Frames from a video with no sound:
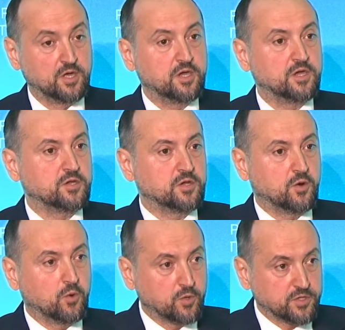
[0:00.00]
in
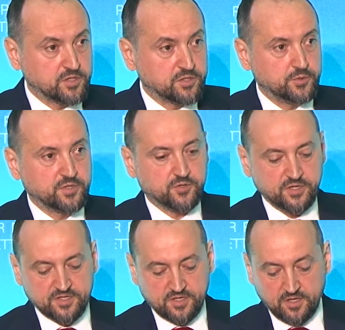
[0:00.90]
order to
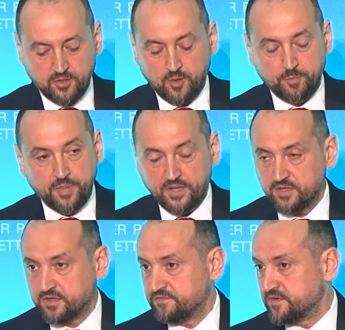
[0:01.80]
increase the
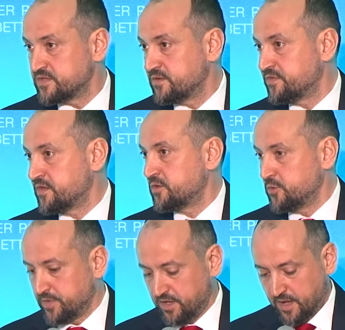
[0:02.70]
competitiveness of the
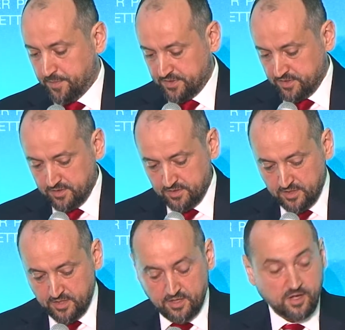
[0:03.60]
human capital
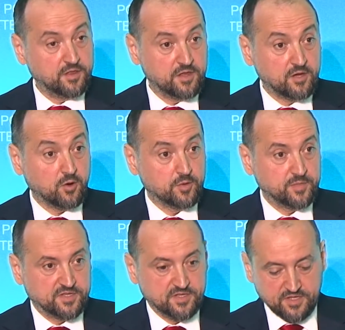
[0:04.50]
and the
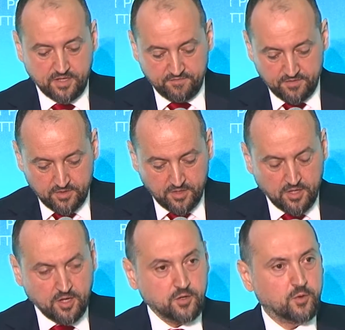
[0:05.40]
economies itself.
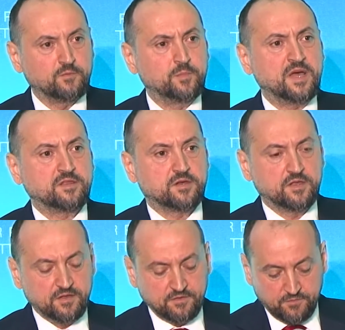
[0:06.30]
No matter
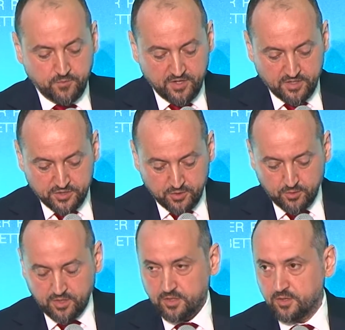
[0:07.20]
if we are
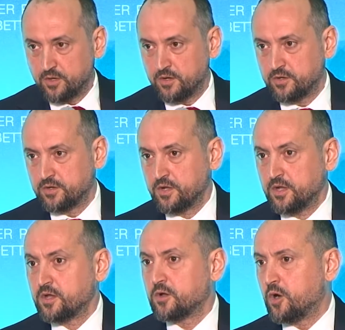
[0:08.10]
talking on
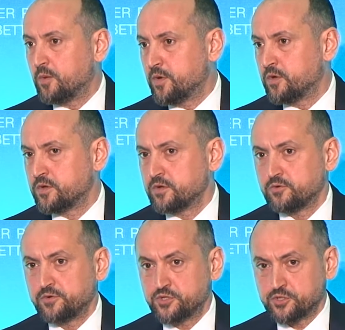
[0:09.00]
common
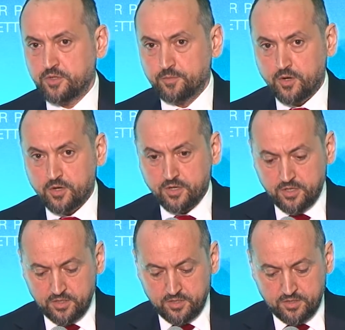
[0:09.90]
regional
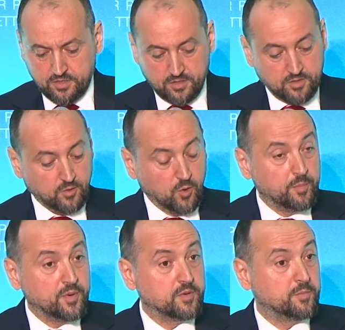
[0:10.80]
market,
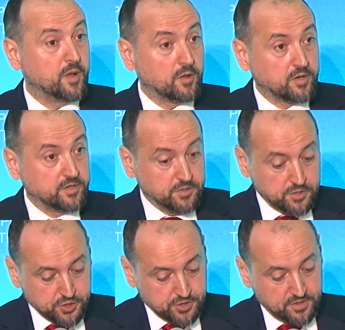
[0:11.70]
Open Balkan
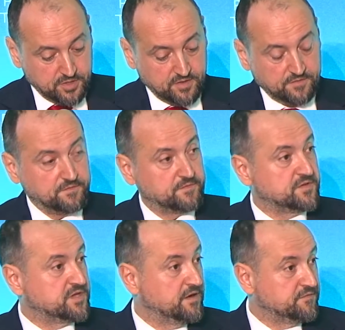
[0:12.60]
Initiative,
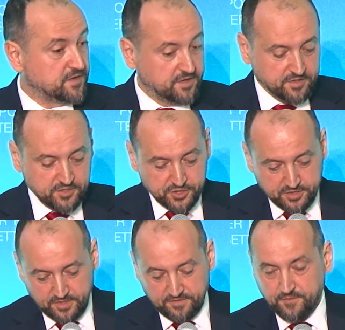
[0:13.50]
CEFTA
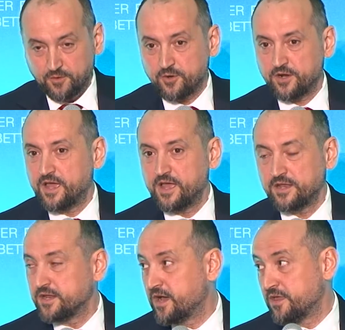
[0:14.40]
initiative, or
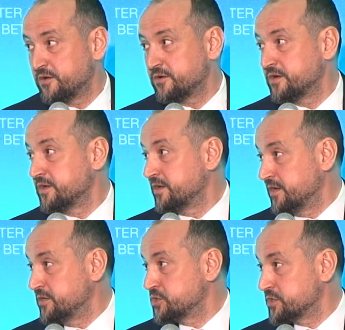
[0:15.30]
any other
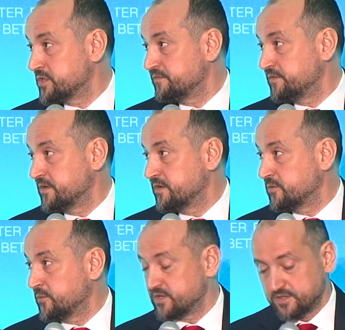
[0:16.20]
initiative in
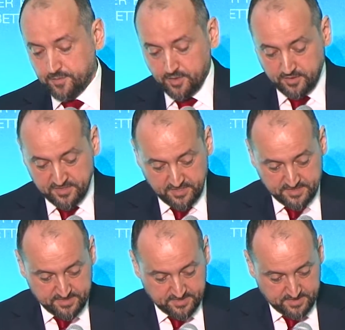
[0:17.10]
Western Balkan 6.